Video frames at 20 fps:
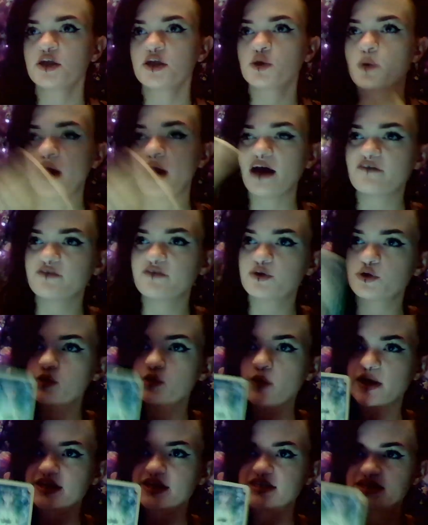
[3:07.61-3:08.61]
you have a
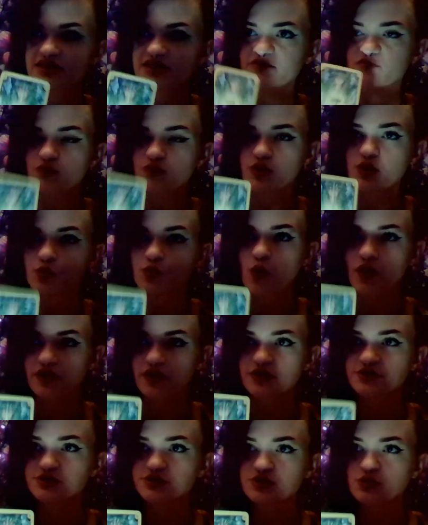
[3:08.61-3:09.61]
new idea of what you want
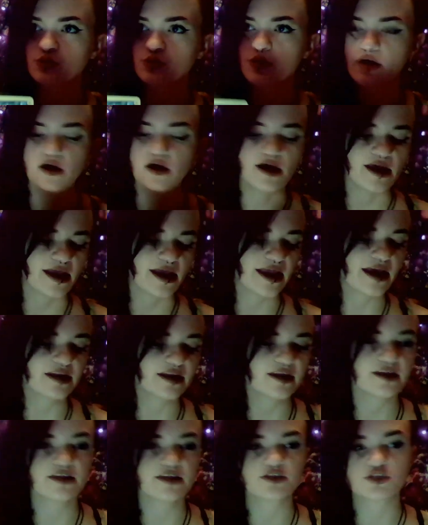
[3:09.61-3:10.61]
to do,
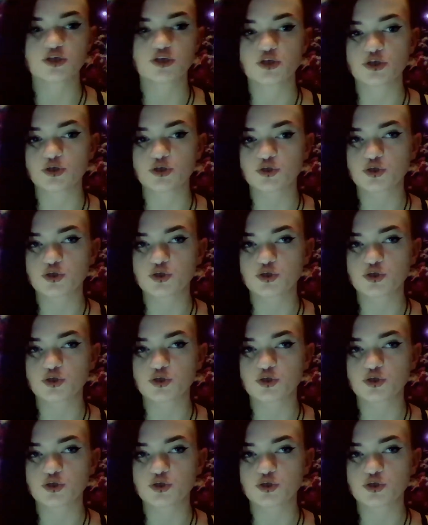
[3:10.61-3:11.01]
and it is,